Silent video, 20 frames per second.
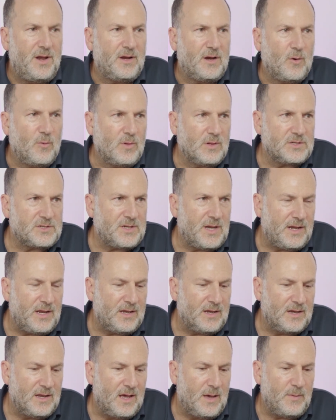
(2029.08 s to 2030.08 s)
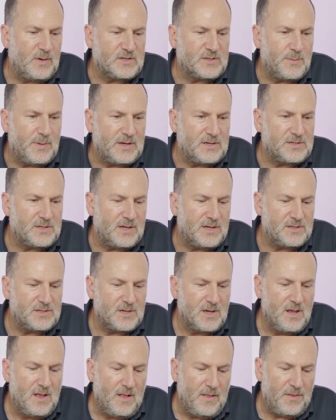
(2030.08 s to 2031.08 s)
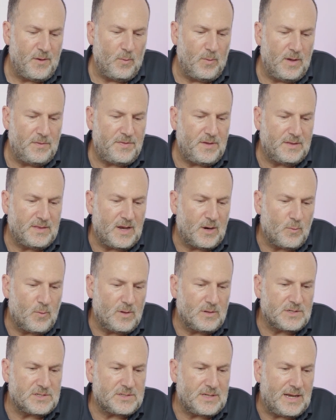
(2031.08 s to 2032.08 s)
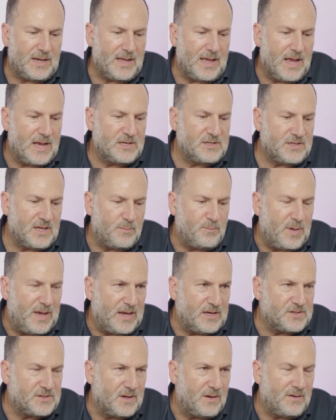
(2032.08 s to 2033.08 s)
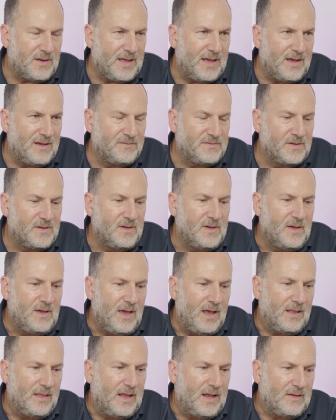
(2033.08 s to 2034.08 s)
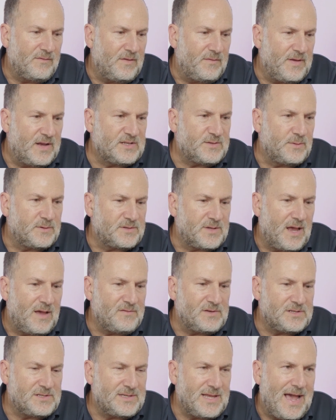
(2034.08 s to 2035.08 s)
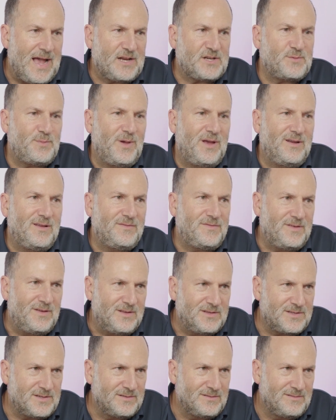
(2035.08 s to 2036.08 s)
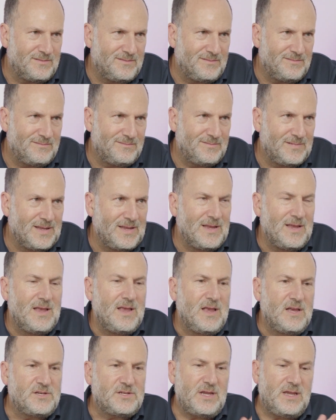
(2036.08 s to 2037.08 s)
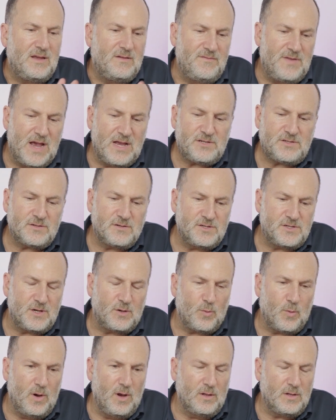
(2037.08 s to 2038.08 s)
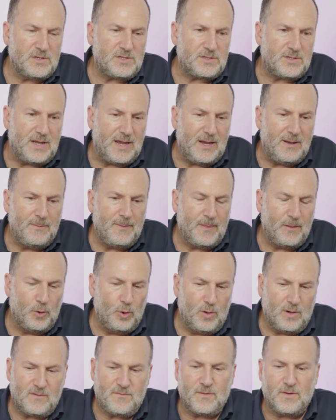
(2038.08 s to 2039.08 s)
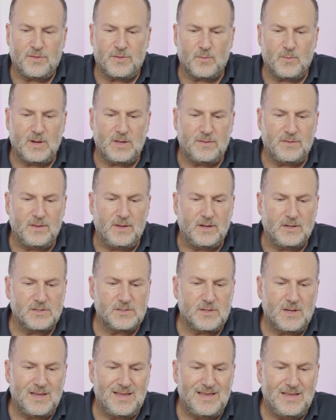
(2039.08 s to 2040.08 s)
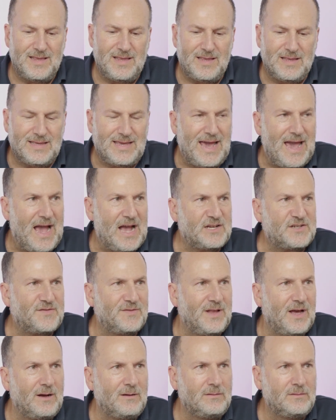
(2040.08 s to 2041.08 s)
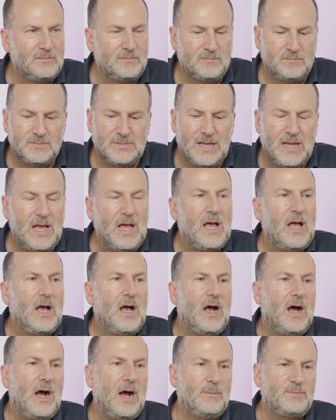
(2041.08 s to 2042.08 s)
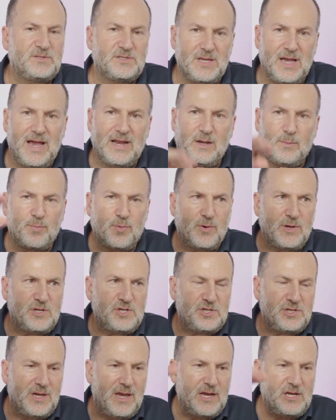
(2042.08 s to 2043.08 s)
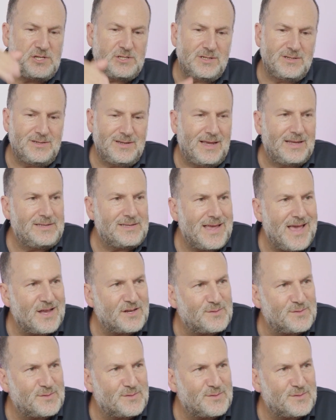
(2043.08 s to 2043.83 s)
of real estate economics makes sense. The one thing that real estate has that banks don't have, and a lot of investments have, is tax benefits. See, investors in real estate look for 3 things: cash flow, upside appreciation, and tax